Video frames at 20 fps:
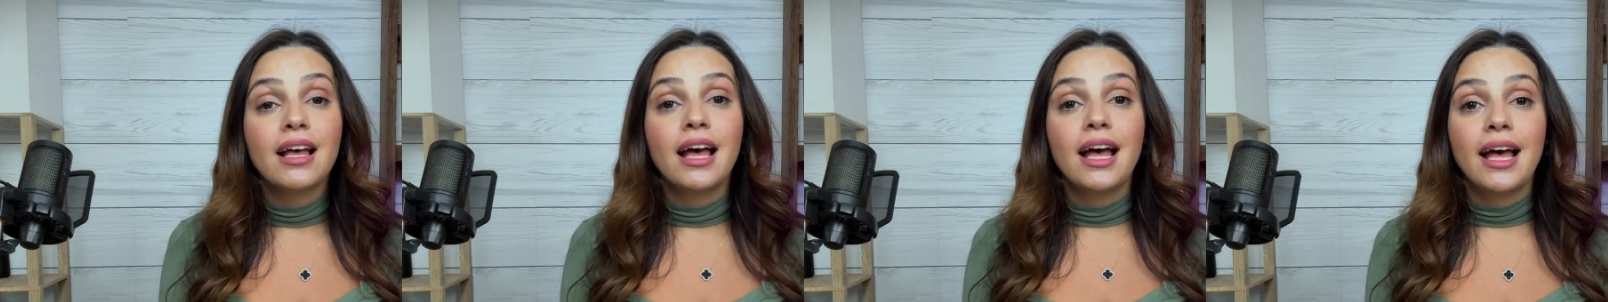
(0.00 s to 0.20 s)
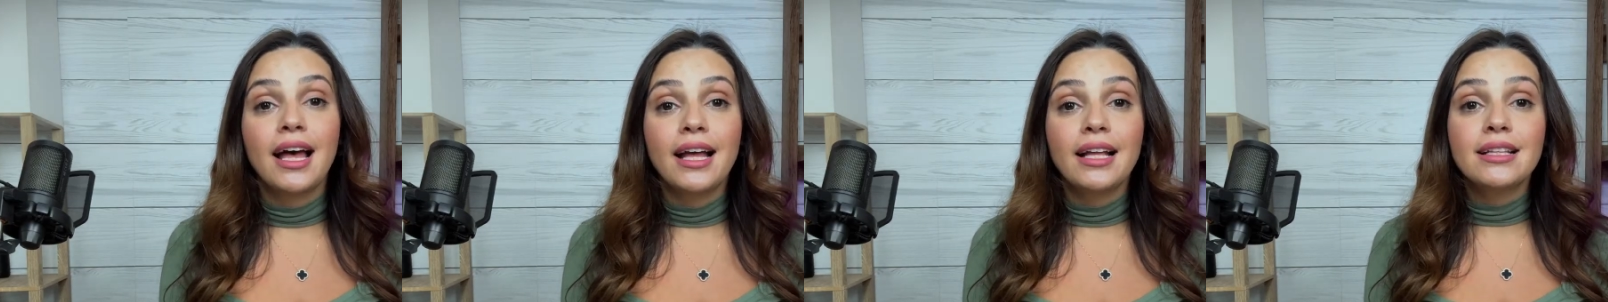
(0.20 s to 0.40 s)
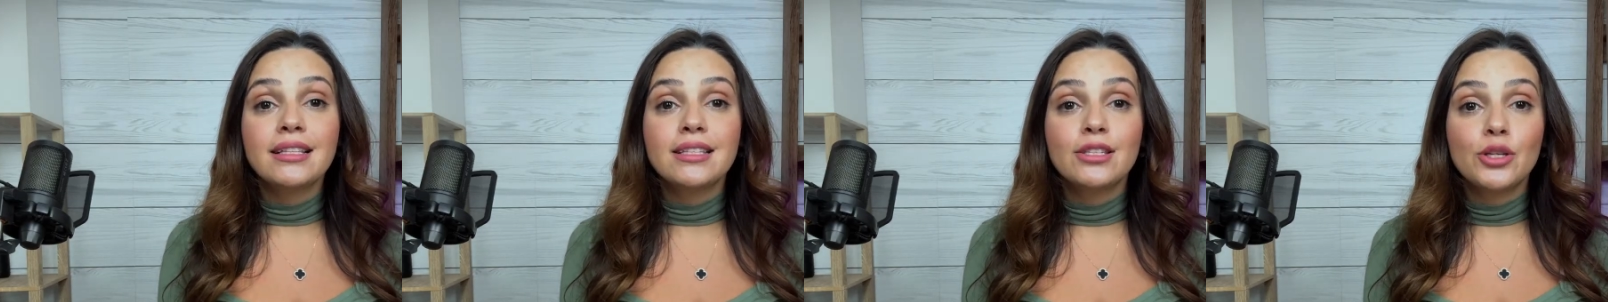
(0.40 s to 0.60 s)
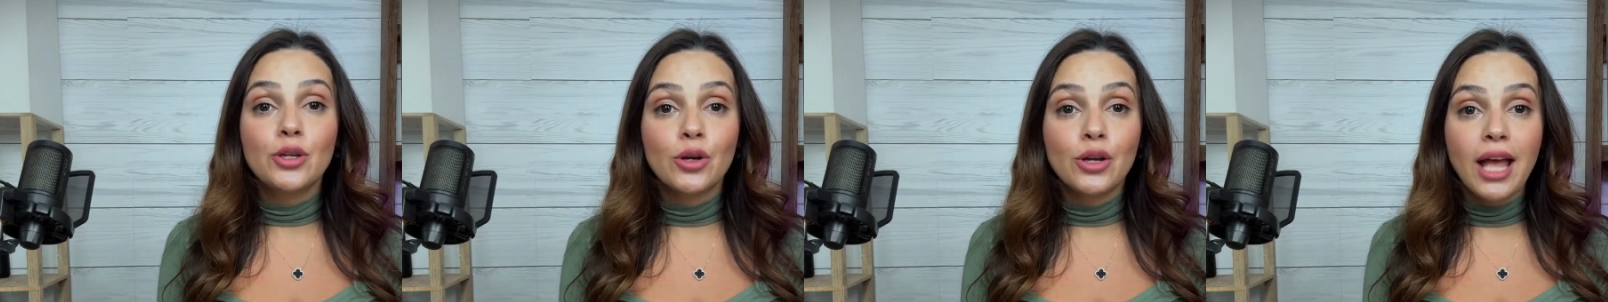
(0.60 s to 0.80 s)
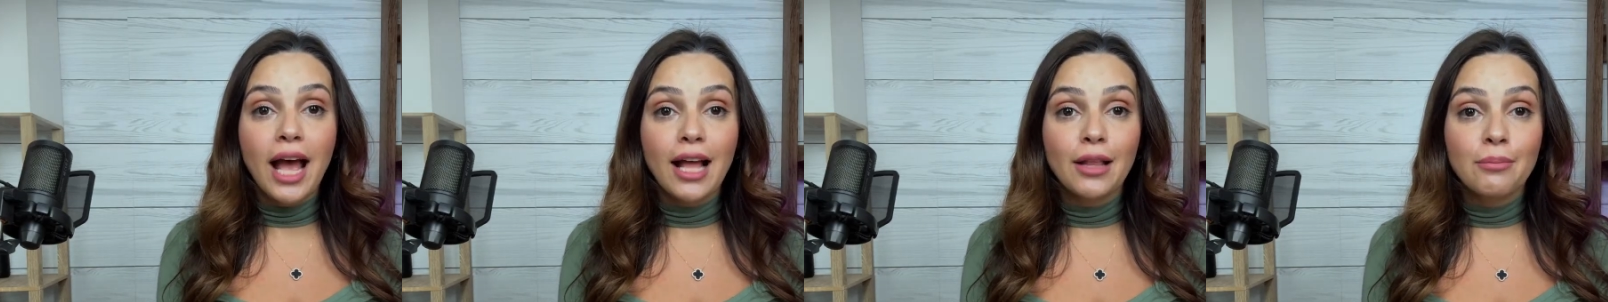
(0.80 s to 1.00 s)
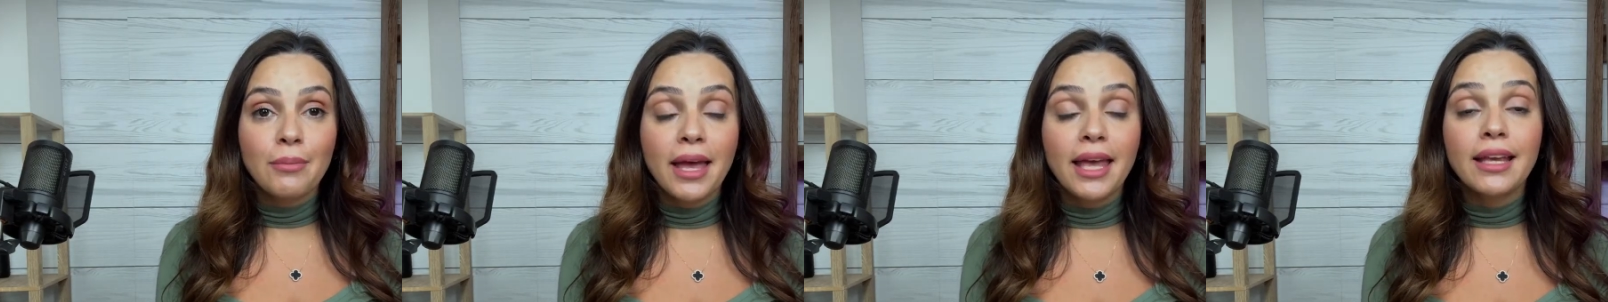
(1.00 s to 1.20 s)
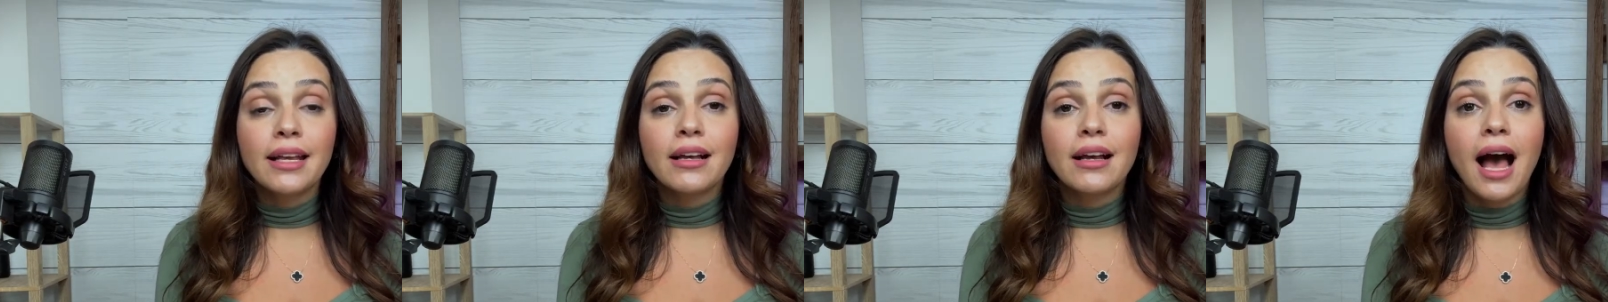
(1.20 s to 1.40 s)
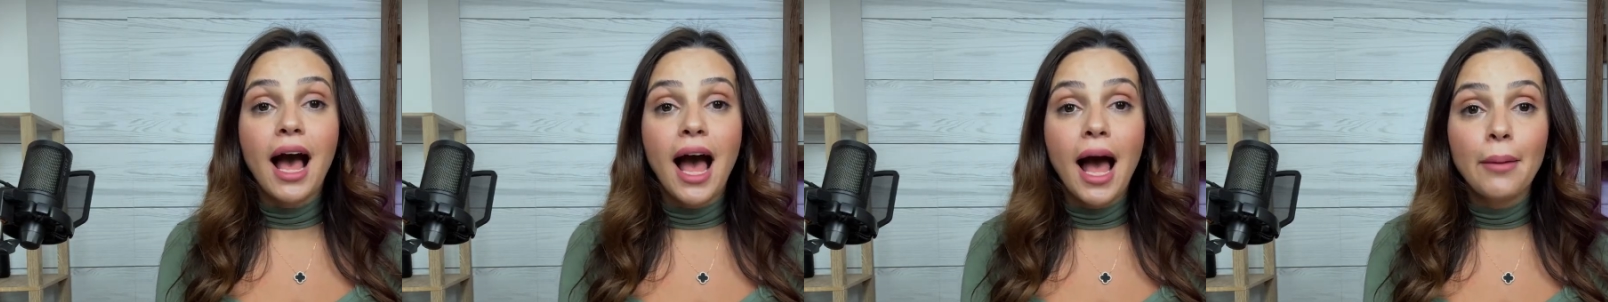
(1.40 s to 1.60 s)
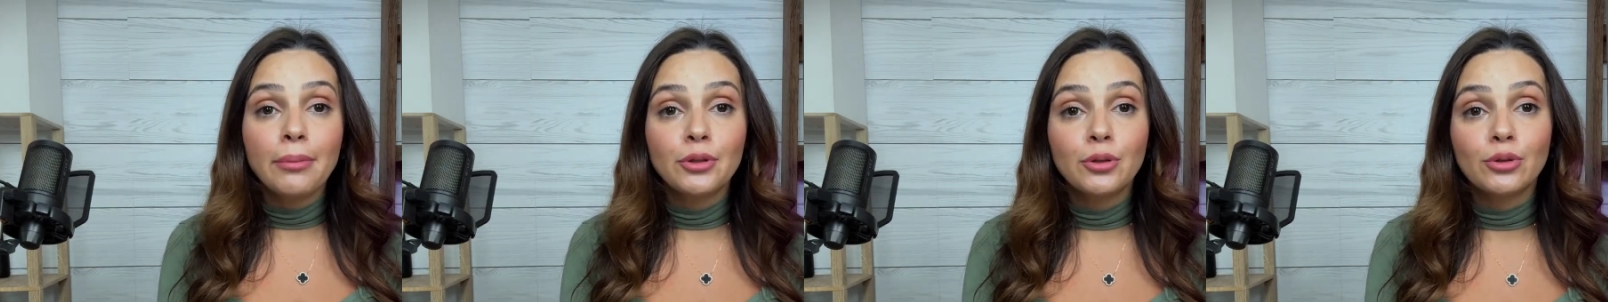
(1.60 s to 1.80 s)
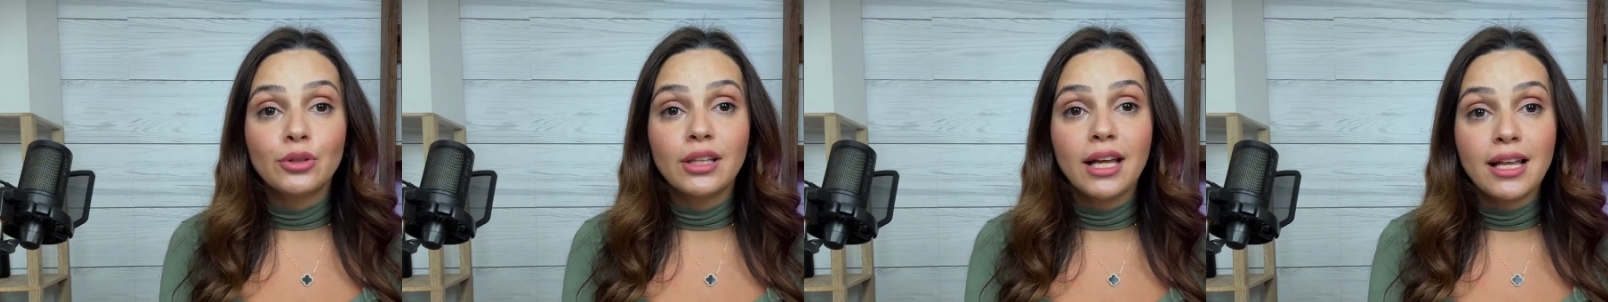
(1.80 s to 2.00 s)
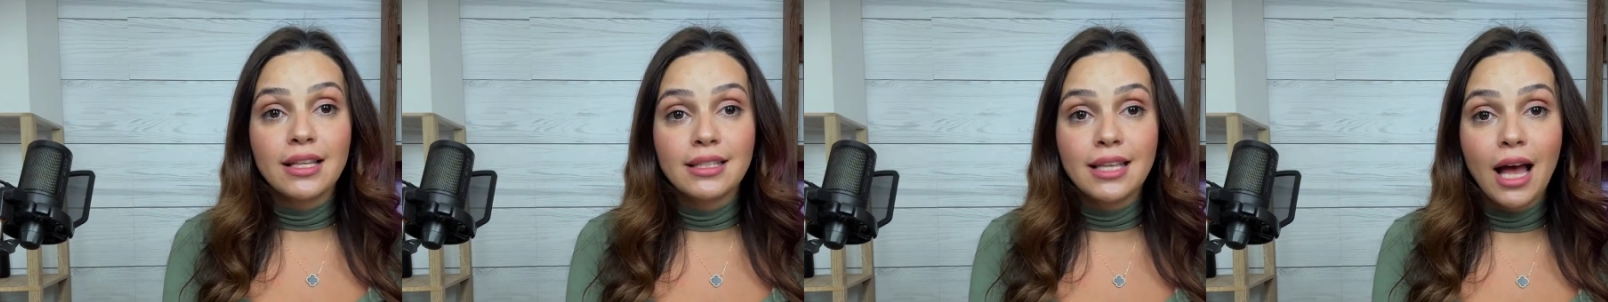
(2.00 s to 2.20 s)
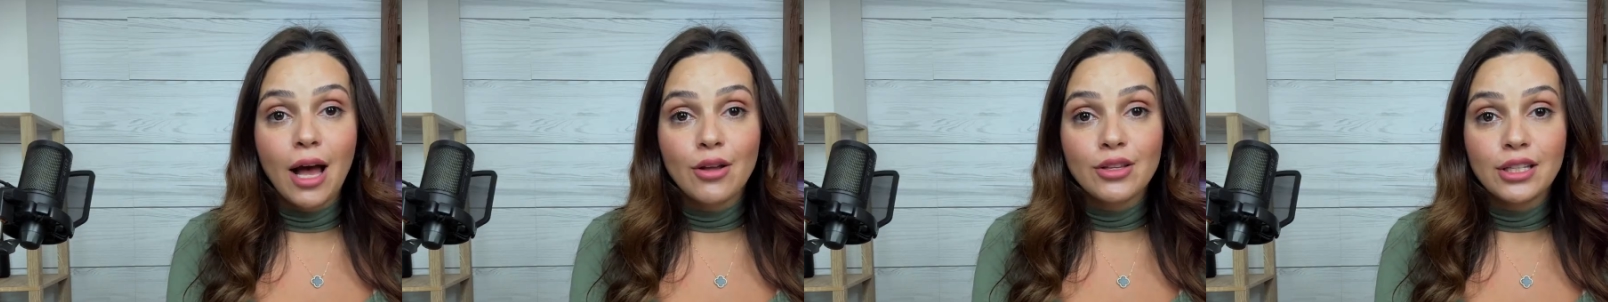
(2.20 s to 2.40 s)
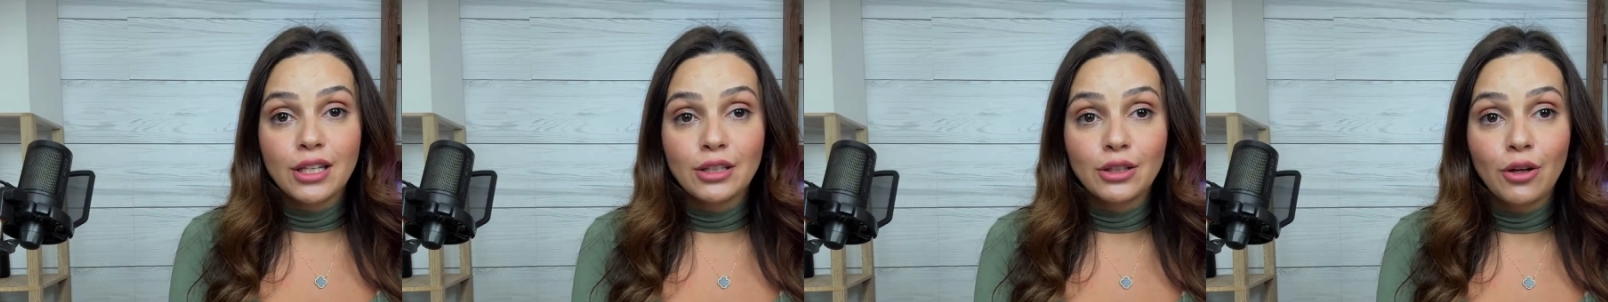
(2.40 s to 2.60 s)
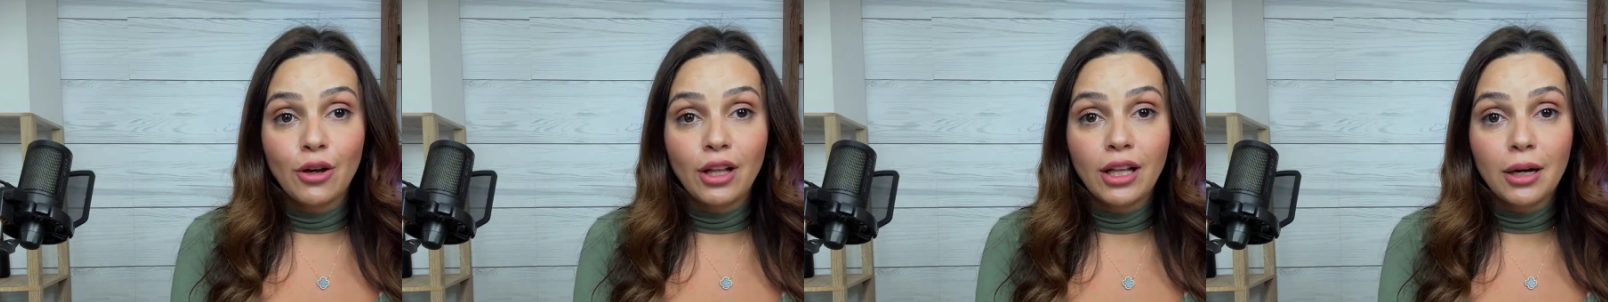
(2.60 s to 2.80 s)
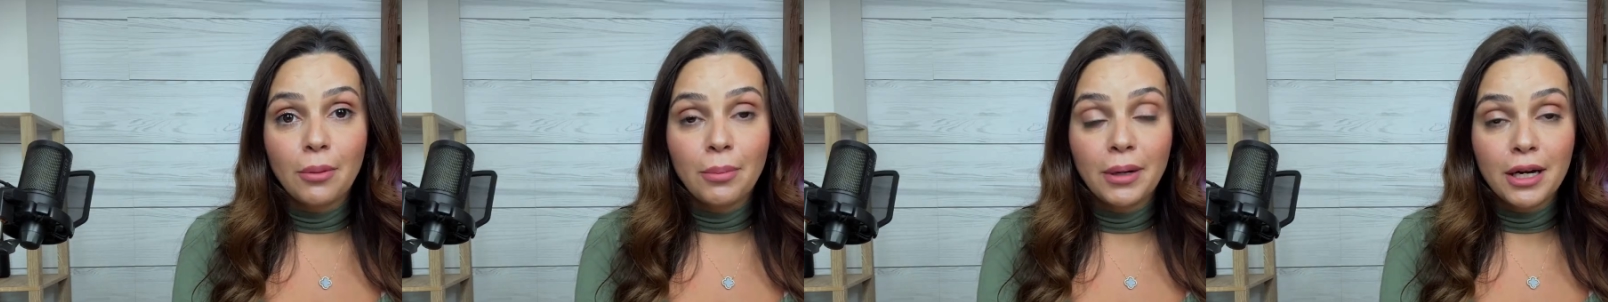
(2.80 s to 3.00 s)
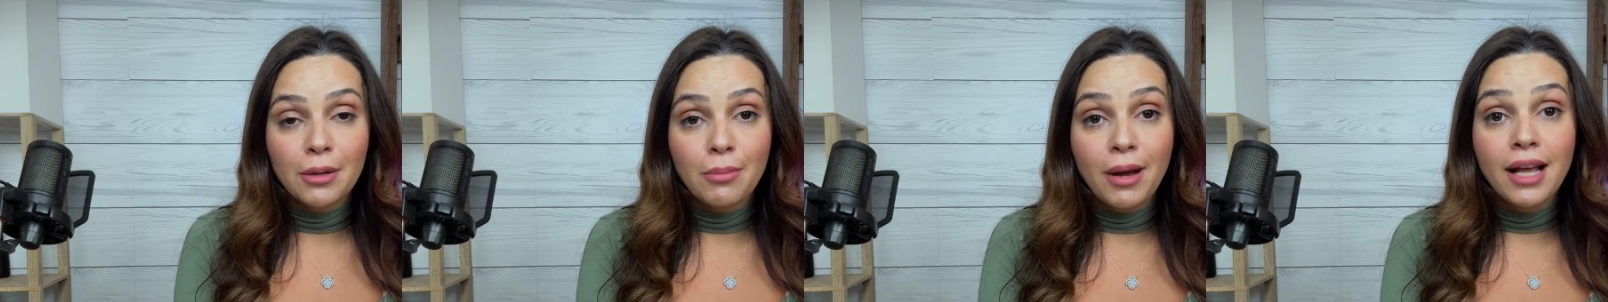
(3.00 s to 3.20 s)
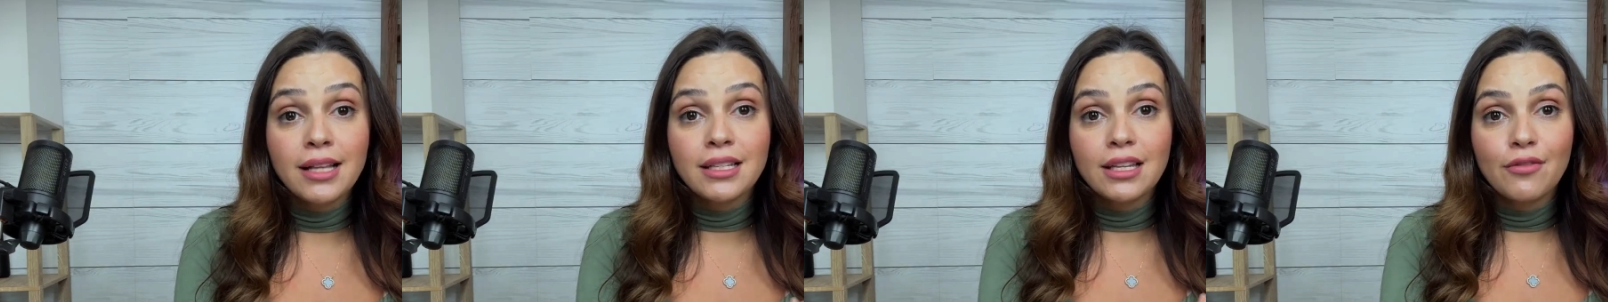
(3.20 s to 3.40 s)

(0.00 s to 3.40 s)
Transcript: And you can make up to $10,000 per month,